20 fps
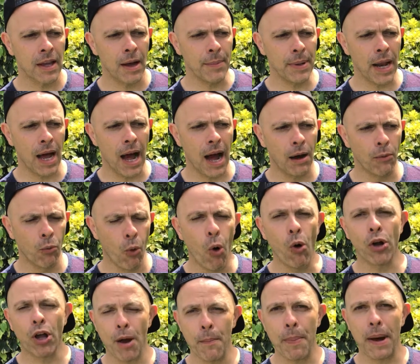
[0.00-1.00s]
I mean, I, I
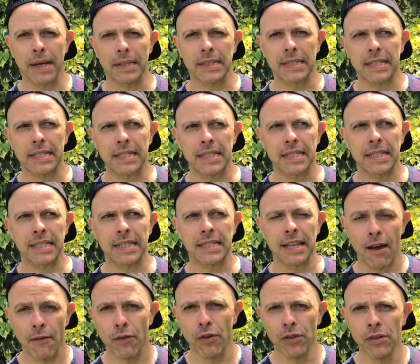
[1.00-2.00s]
woke up at
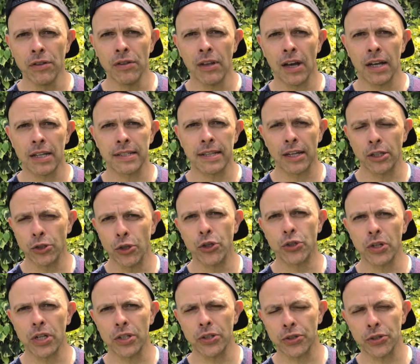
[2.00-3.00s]
seven as I
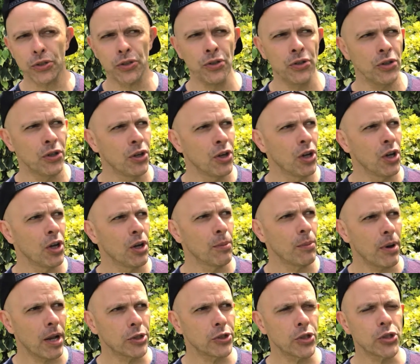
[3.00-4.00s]
usually do
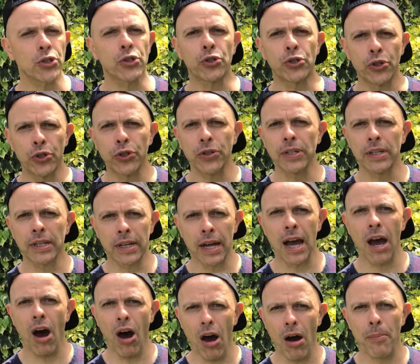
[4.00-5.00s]
but I just couldn't
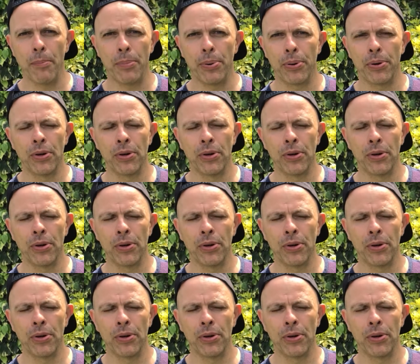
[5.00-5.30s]
get up.